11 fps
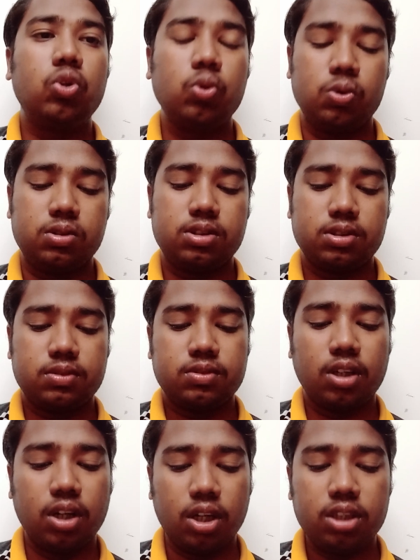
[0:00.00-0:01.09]
tools
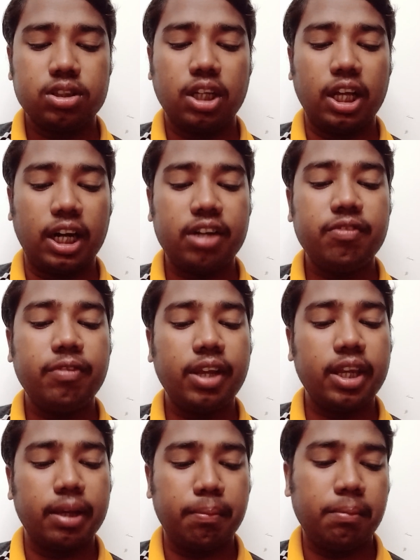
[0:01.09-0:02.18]
are
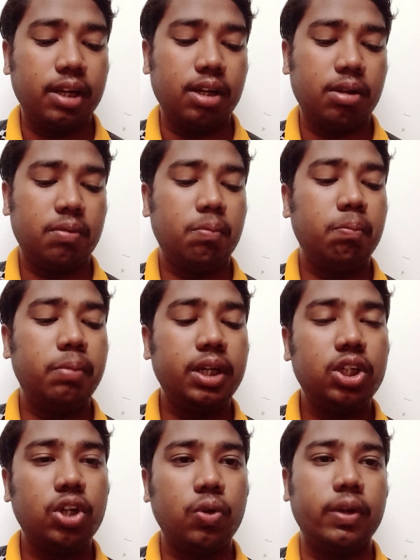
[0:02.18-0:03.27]
Runway ML,
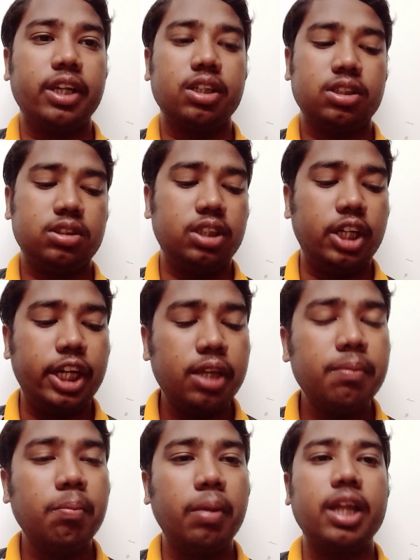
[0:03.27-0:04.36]
Pictory,
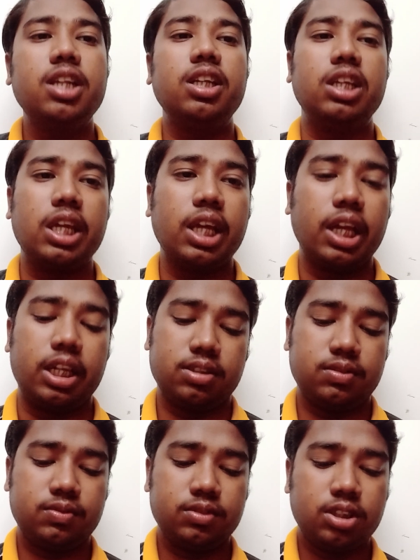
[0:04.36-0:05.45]
Deep Brain AI.
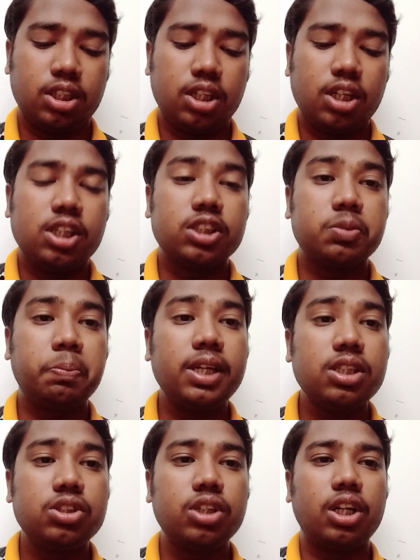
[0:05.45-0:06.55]

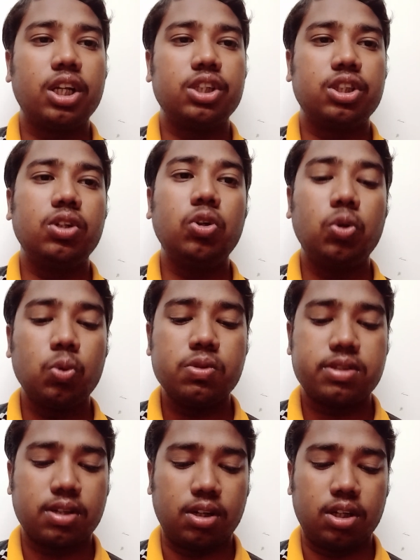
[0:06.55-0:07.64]
Speech generation
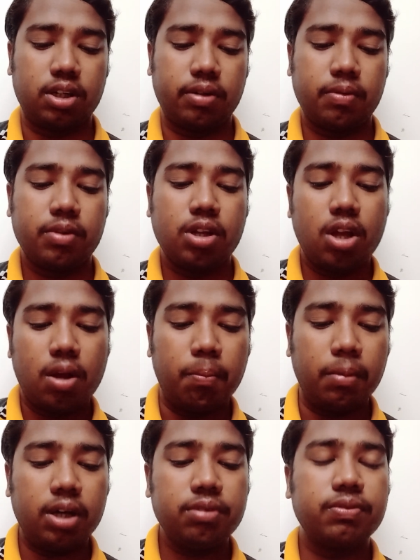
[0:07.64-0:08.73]
tools are
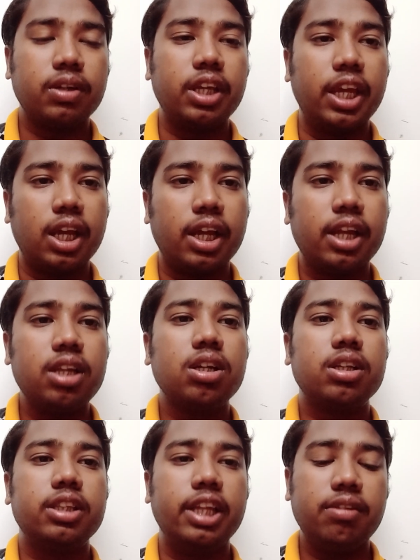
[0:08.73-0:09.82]
murf.ai,
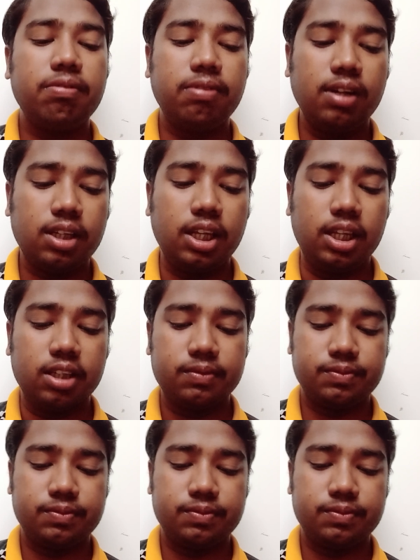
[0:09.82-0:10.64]
then Filky.